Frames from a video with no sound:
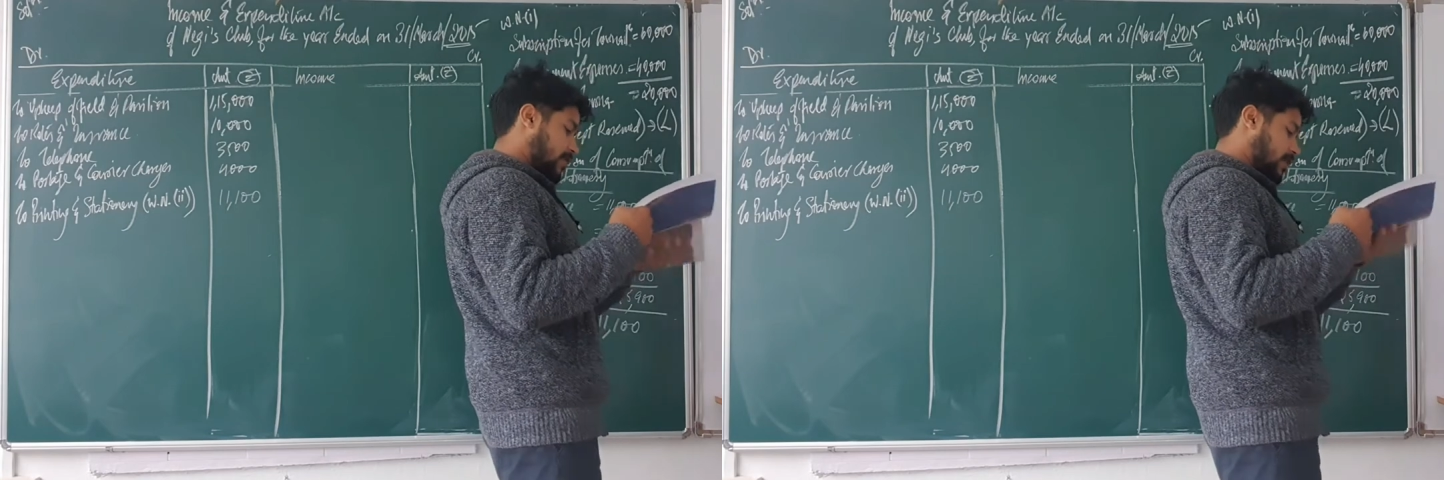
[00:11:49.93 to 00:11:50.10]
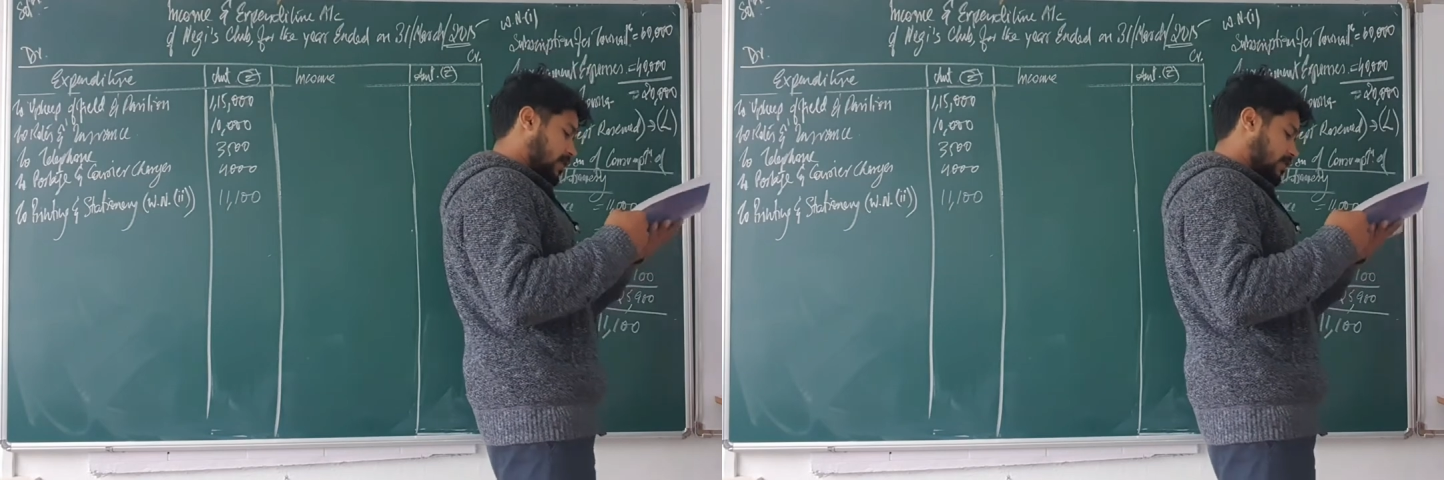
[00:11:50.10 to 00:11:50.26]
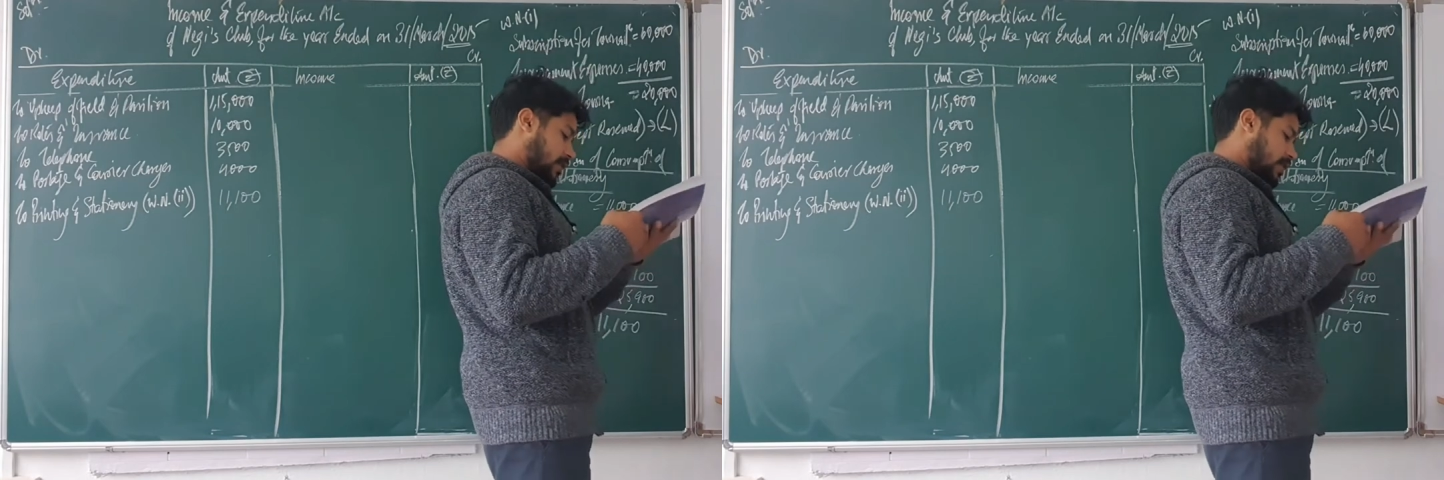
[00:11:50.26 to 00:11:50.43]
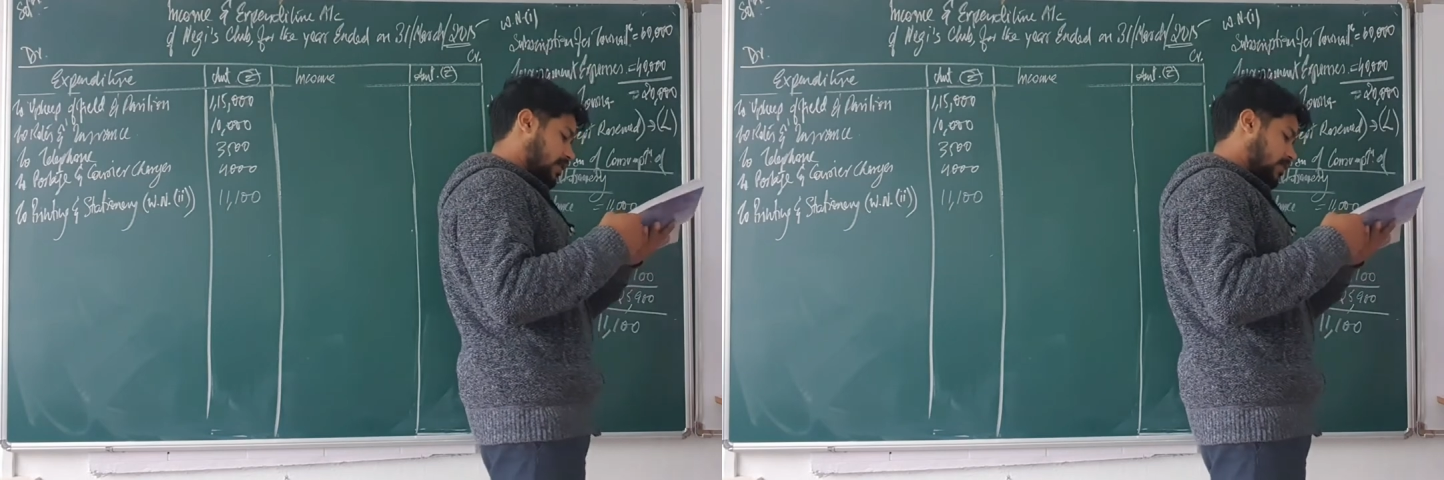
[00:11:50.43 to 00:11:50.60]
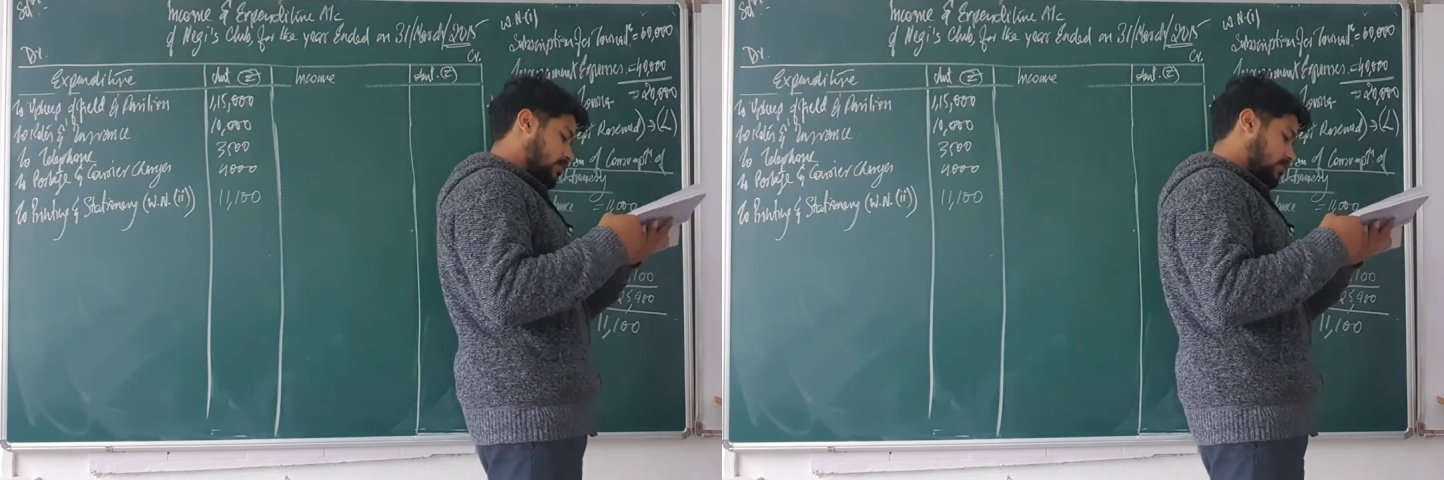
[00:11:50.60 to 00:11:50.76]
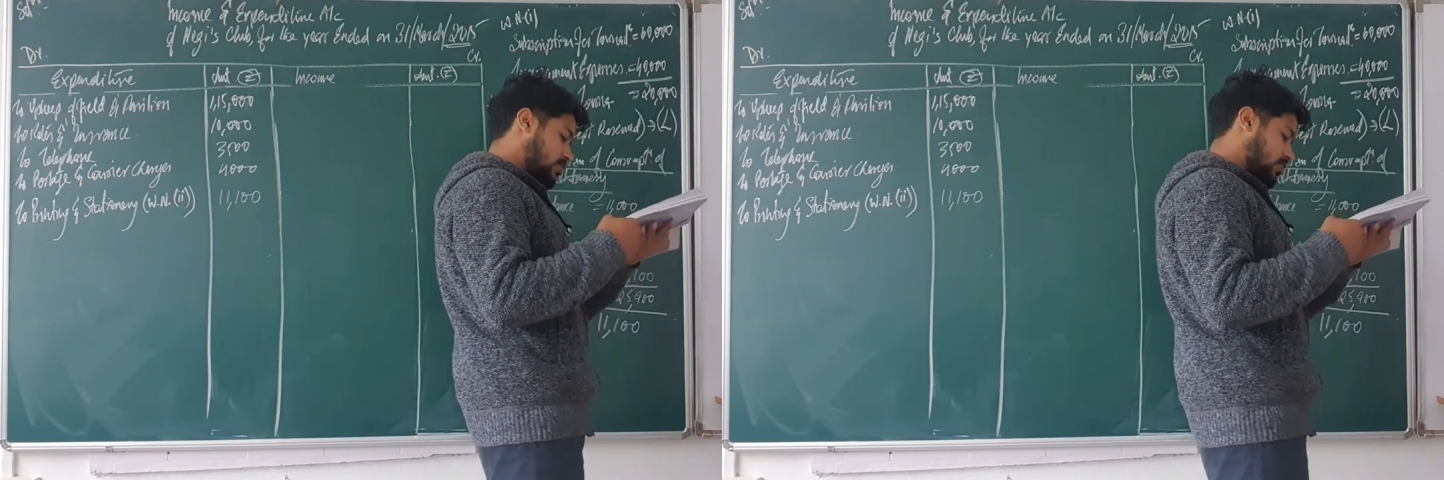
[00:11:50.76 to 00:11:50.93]
We can write
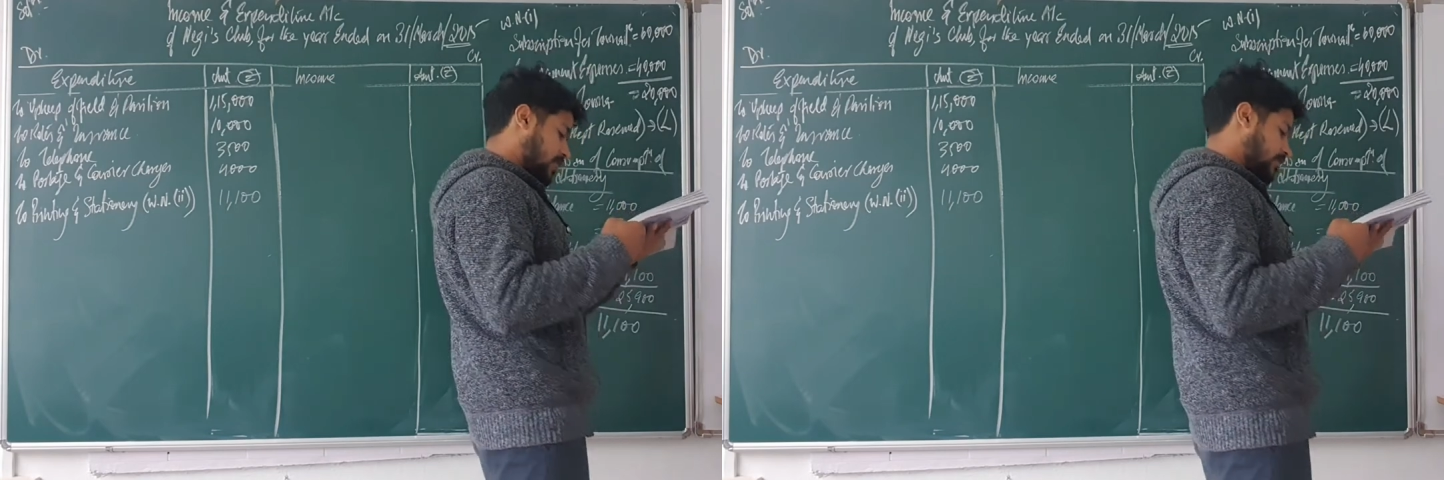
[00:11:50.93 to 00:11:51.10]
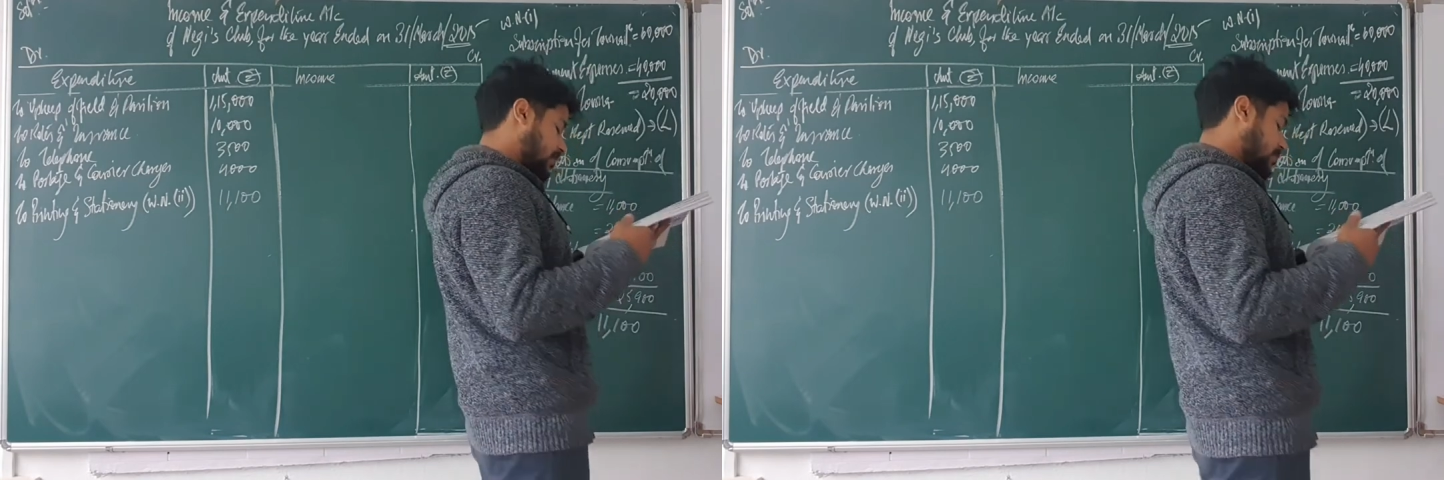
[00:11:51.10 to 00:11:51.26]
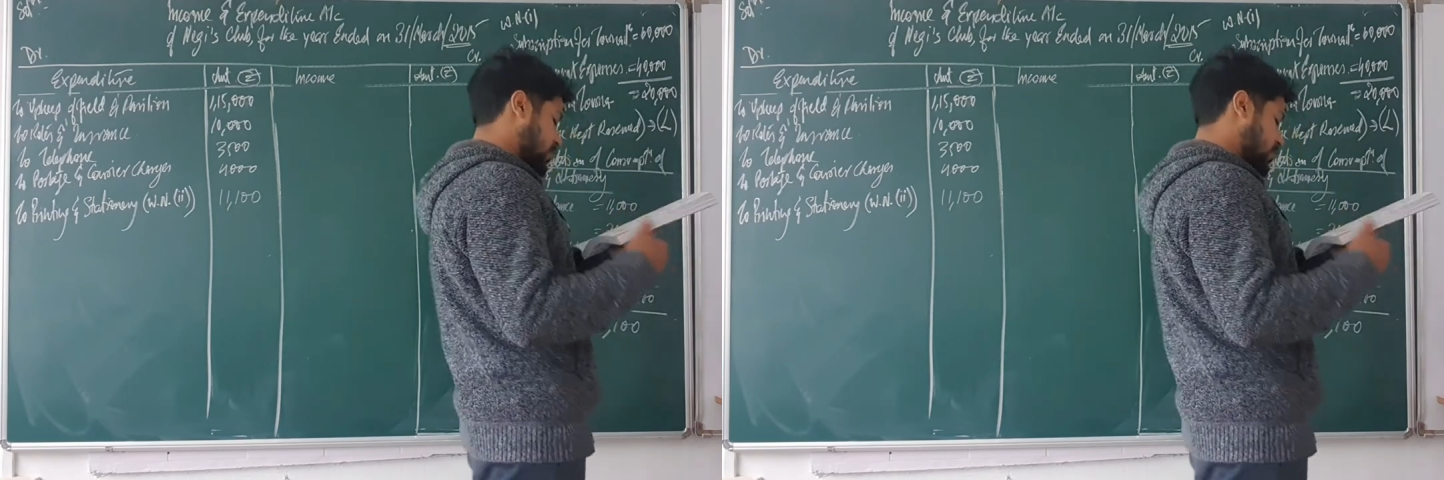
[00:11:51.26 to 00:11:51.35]
down straight away